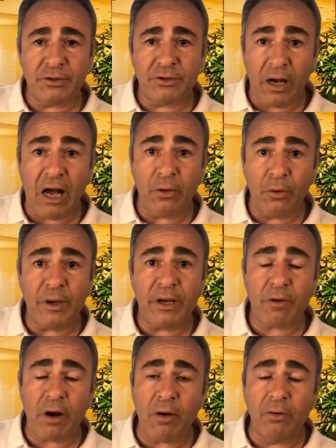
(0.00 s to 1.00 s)
So how do we
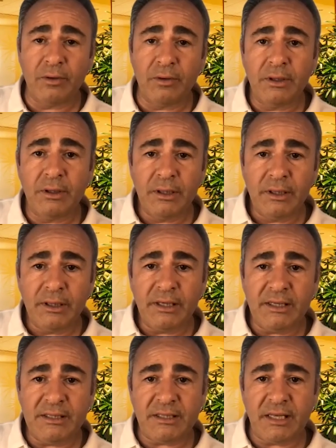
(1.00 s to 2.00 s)
grow
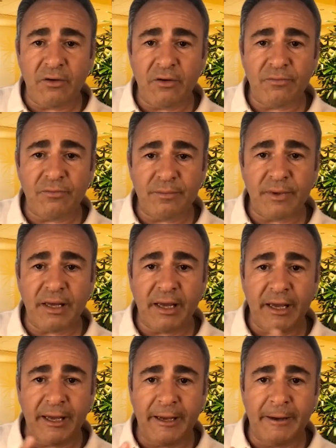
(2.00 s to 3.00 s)
instead of
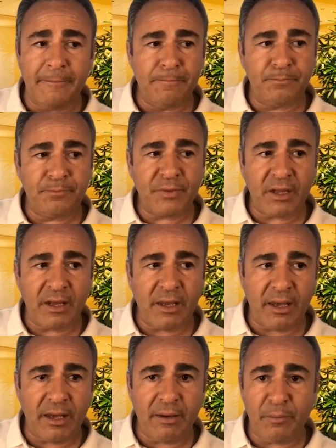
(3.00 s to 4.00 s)

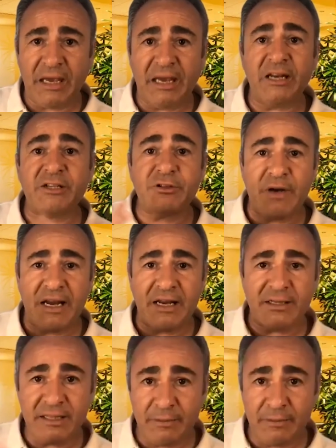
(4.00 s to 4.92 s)
being stressed?